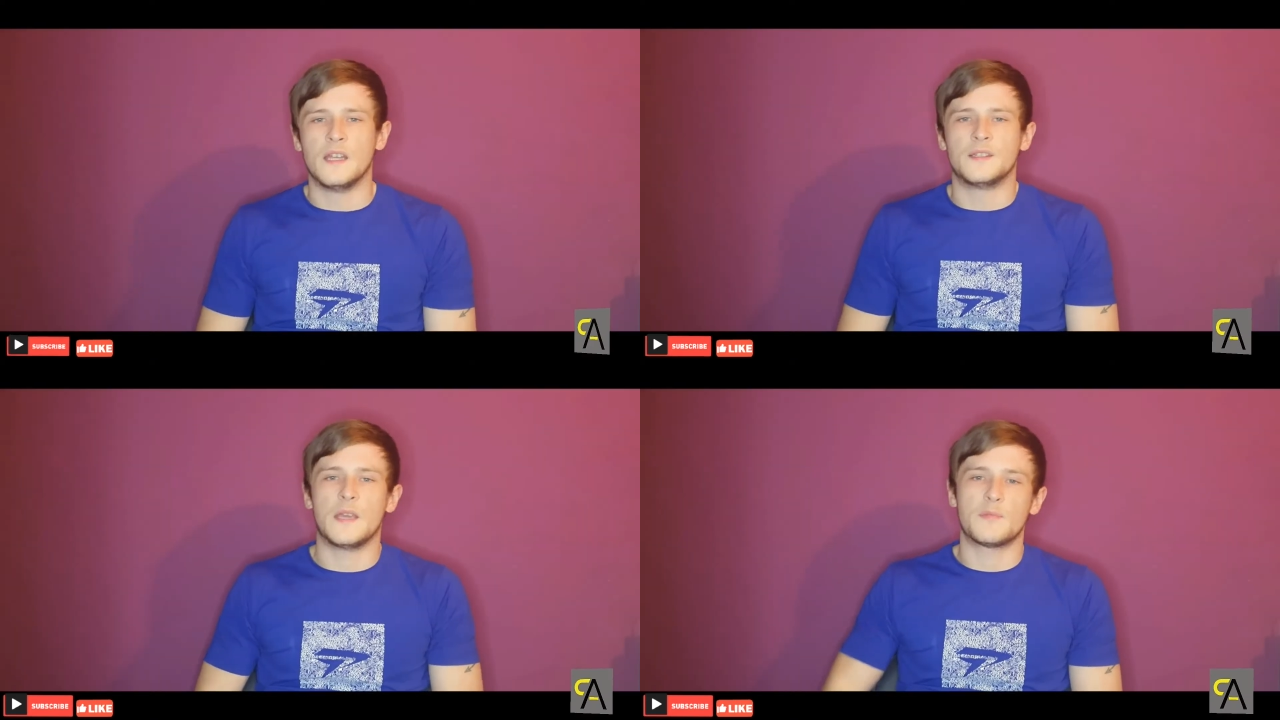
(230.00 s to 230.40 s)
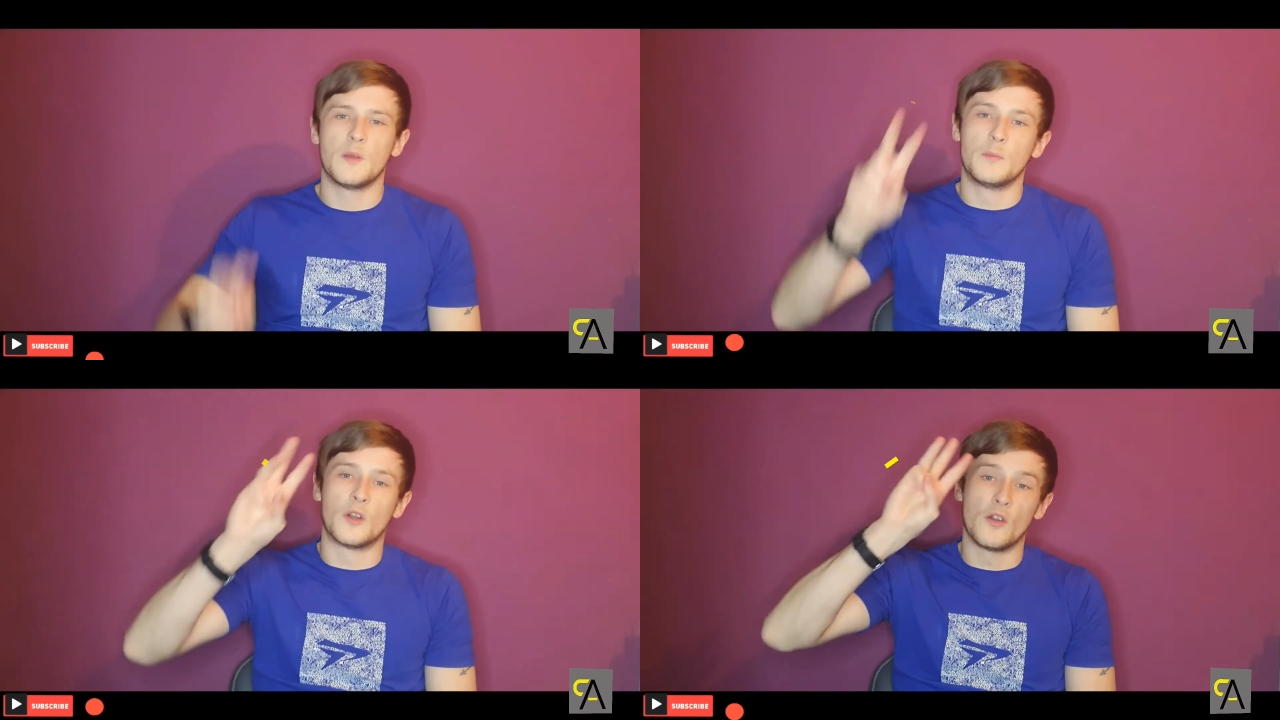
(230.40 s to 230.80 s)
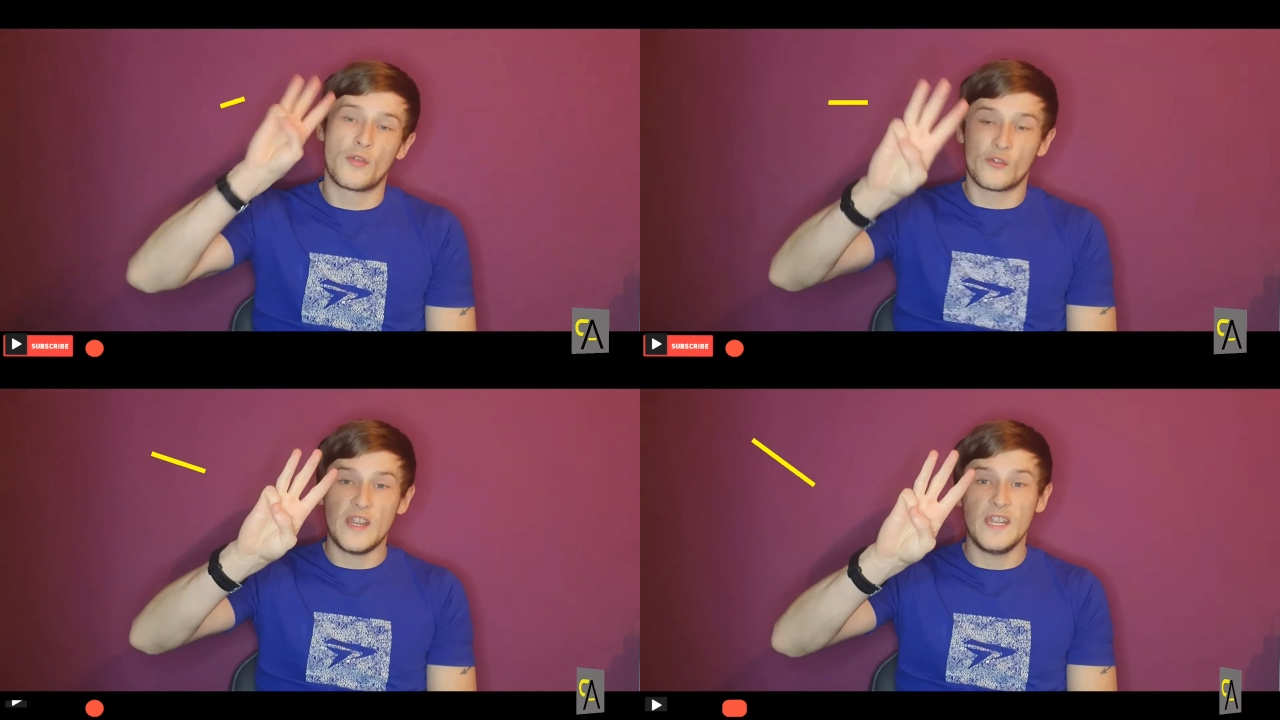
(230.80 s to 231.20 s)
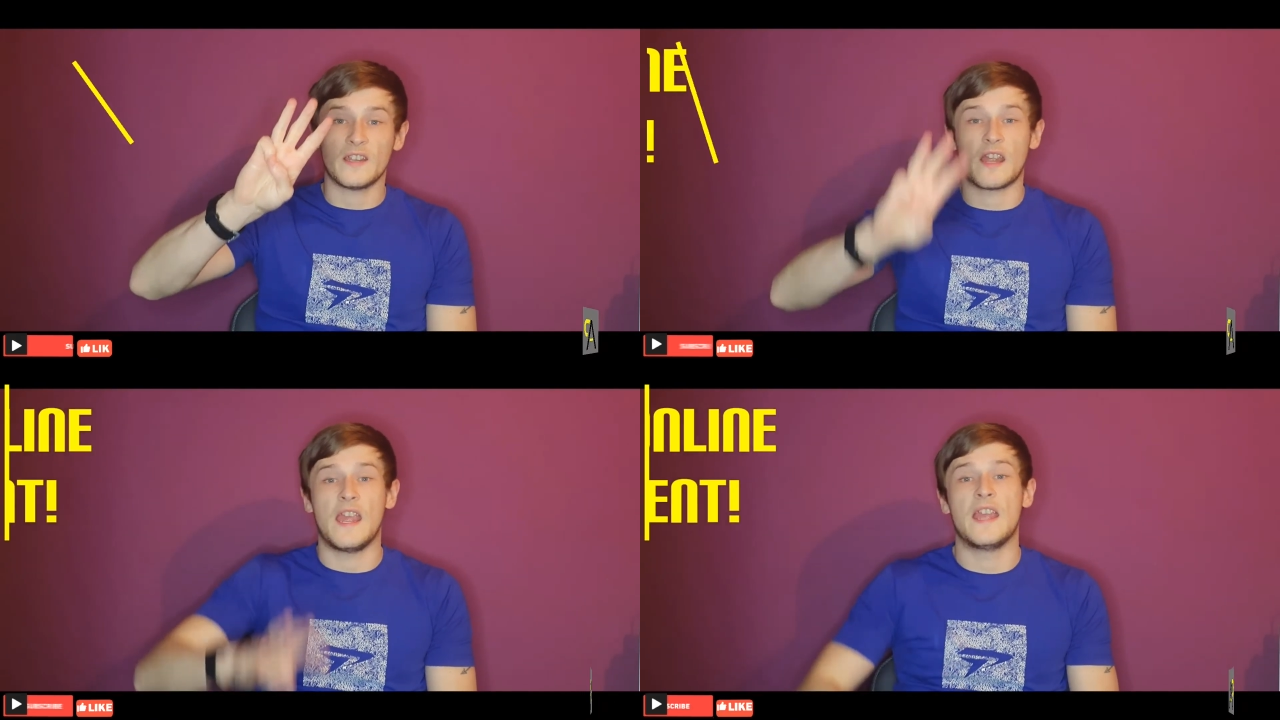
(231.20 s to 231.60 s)
Tip number 3
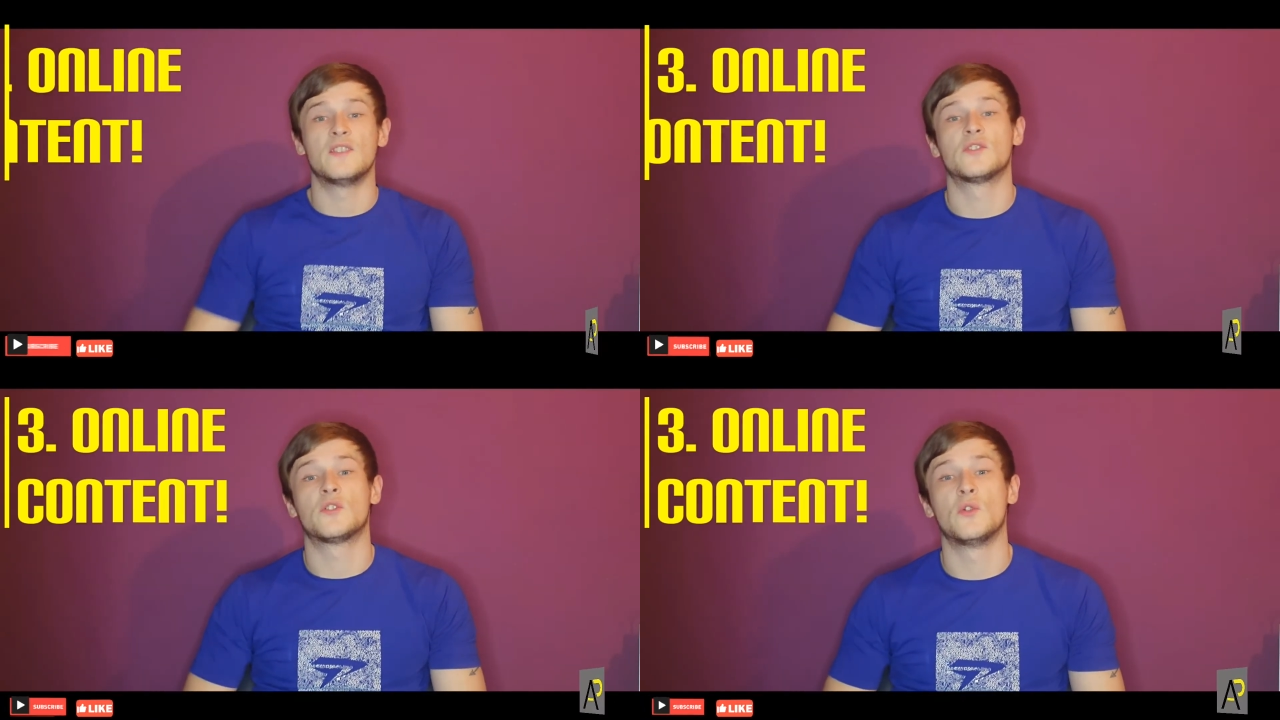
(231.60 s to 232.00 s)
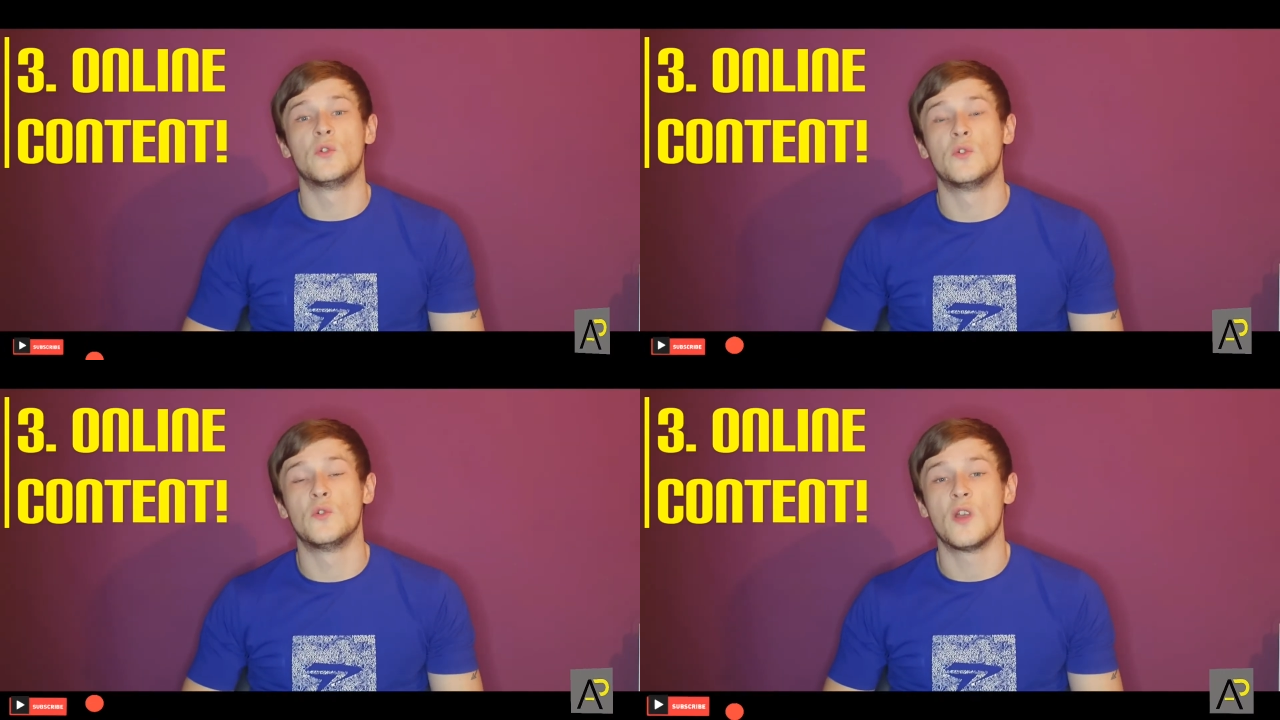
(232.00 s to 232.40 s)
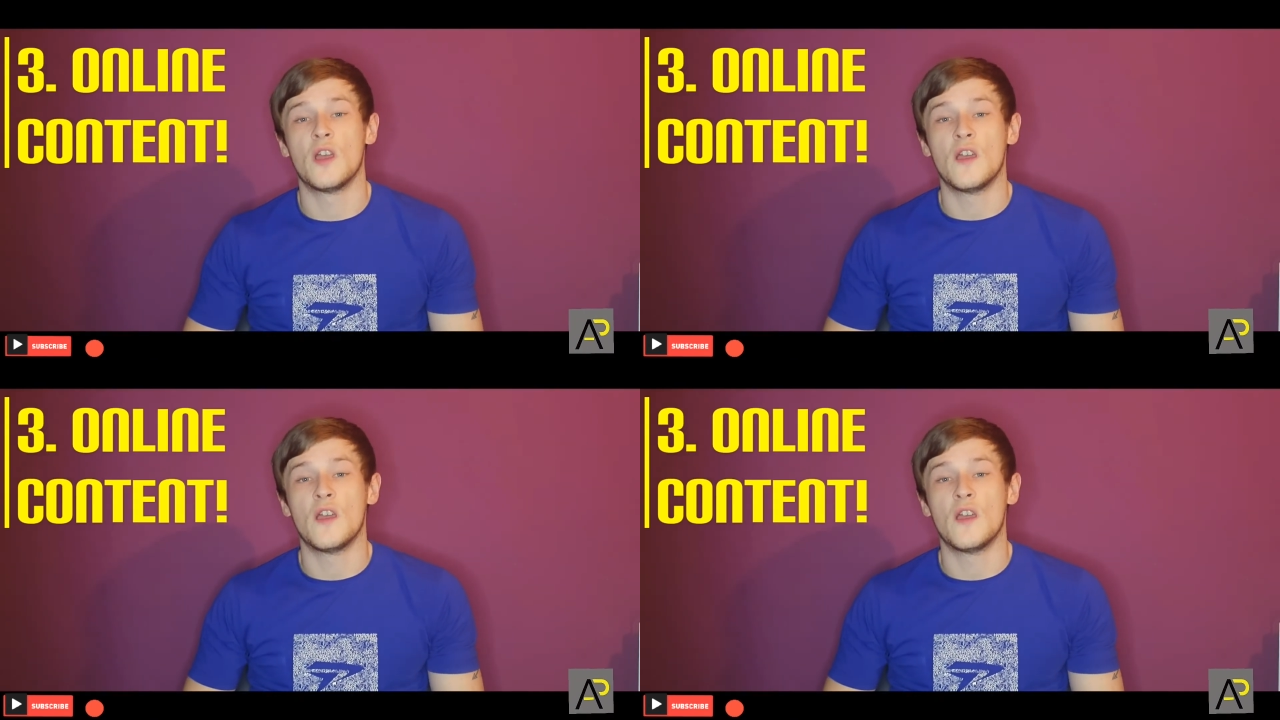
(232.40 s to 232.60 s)
is to